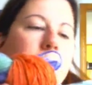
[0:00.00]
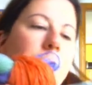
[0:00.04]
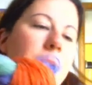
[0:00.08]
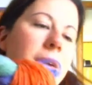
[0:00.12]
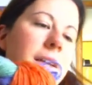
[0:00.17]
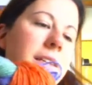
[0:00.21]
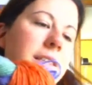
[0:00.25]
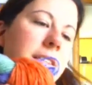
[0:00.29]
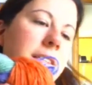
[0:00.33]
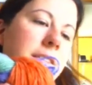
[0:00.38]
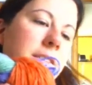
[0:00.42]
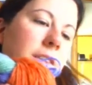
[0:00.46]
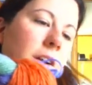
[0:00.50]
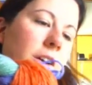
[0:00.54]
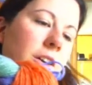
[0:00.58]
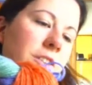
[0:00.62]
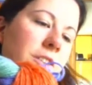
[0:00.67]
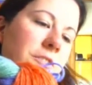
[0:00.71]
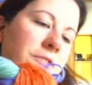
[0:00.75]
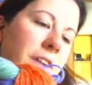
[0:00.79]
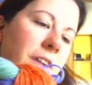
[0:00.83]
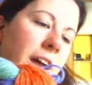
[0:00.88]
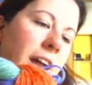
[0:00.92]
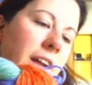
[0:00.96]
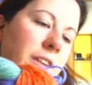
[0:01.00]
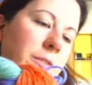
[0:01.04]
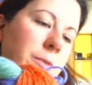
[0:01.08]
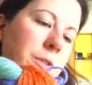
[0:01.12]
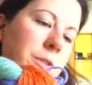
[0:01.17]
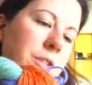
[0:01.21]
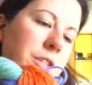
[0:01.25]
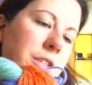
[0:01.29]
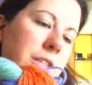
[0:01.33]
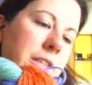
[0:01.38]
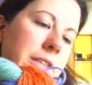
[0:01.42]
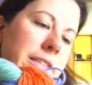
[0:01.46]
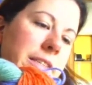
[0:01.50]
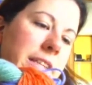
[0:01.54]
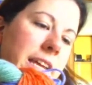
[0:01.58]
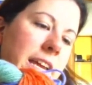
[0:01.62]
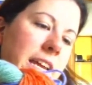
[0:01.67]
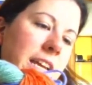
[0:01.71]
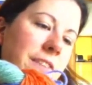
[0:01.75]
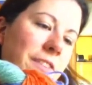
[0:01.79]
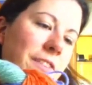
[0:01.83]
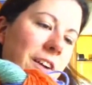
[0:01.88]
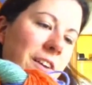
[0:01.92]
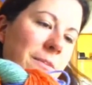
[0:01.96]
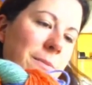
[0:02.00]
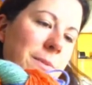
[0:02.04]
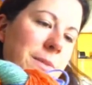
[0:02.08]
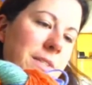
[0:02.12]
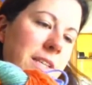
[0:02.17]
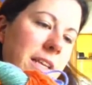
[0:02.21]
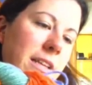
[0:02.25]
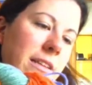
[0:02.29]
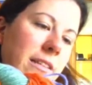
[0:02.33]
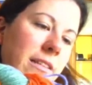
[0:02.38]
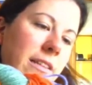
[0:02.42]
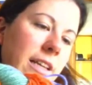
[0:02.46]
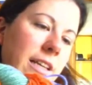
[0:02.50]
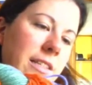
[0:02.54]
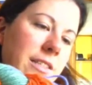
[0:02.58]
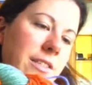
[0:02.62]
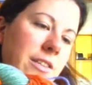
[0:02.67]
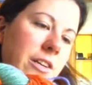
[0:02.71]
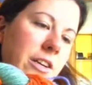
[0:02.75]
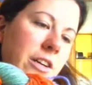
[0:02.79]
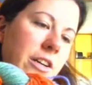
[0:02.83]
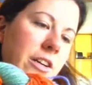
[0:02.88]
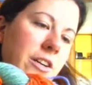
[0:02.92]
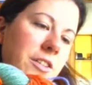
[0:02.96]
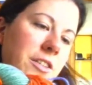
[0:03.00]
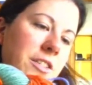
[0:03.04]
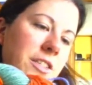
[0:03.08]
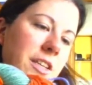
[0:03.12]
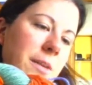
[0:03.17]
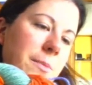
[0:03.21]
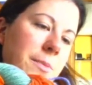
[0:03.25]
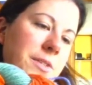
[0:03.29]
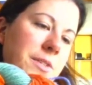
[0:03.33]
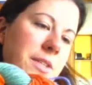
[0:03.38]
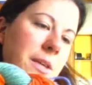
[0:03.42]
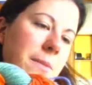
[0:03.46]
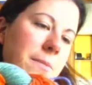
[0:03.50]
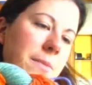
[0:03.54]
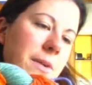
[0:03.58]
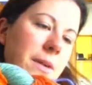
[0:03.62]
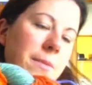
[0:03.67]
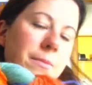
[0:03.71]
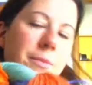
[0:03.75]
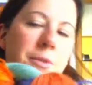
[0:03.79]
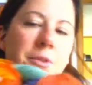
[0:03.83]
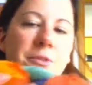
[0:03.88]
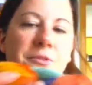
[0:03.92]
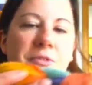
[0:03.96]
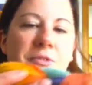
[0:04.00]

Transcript: base is Artifact, which is 85% luster, 10% bamboo,